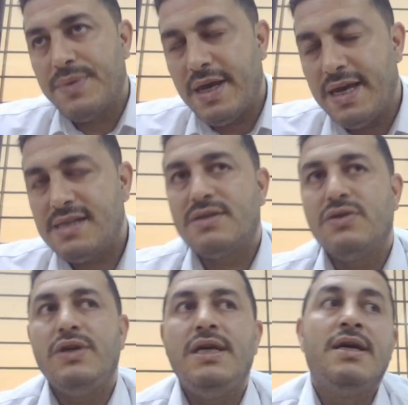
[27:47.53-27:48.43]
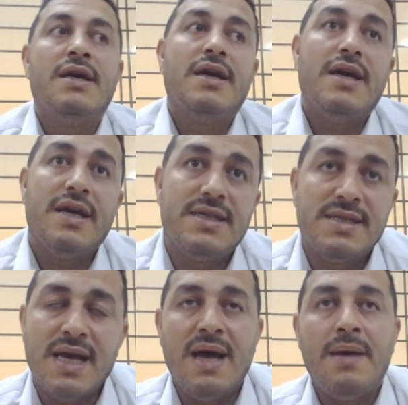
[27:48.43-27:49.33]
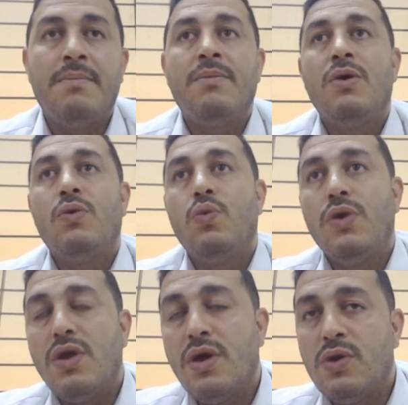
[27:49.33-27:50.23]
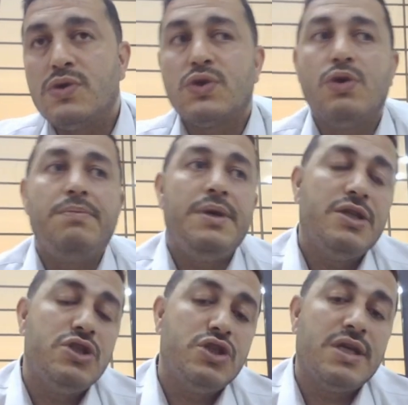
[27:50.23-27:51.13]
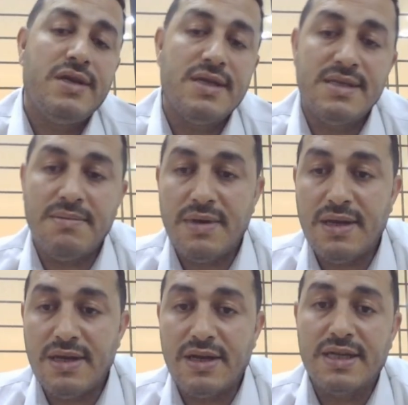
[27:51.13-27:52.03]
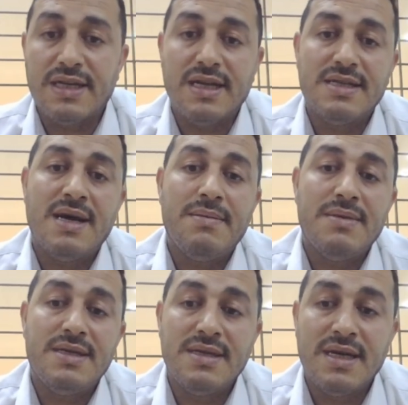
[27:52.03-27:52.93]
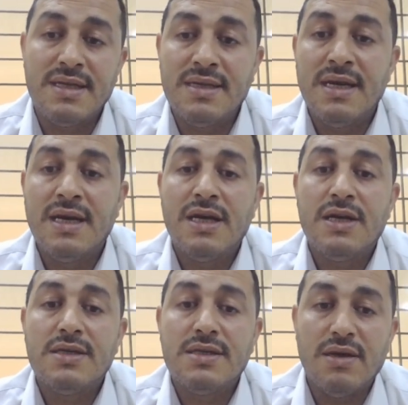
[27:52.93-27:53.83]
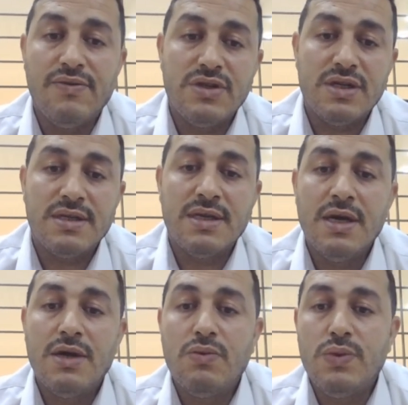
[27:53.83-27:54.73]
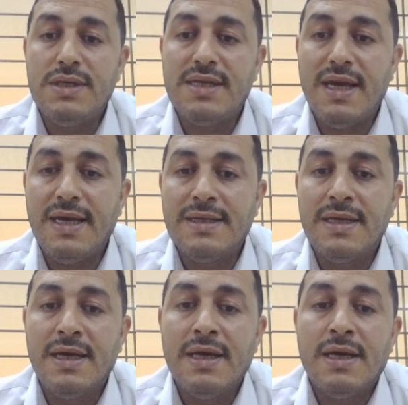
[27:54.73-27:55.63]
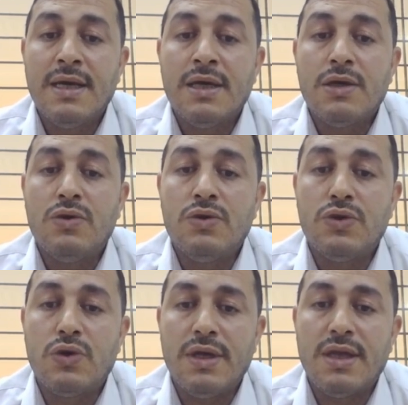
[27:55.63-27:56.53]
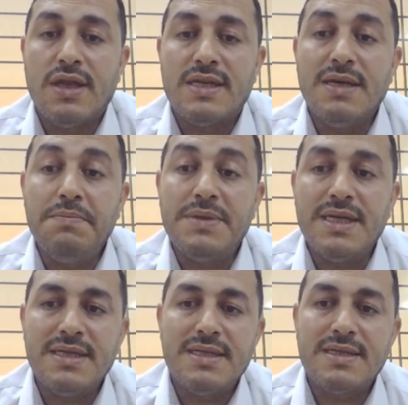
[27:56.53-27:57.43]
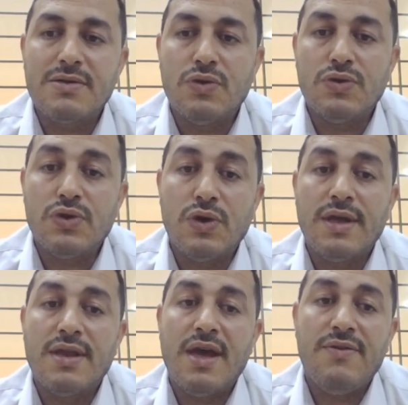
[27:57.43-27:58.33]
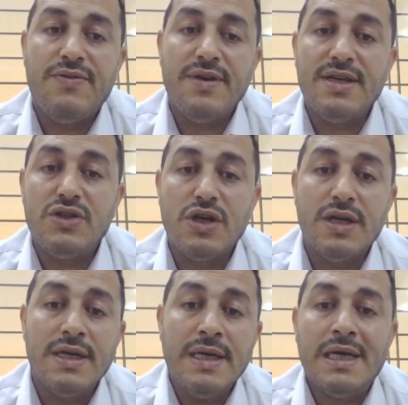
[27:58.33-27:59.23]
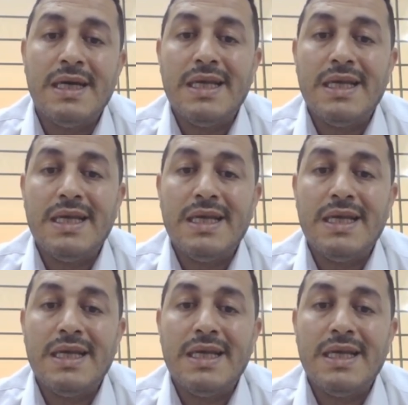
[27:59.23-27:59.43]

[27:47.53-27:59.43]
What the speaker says: history exam with anoscopy, digital exam, rectal exam is not sufficient. We said controlling the sepsis, controlling the infection.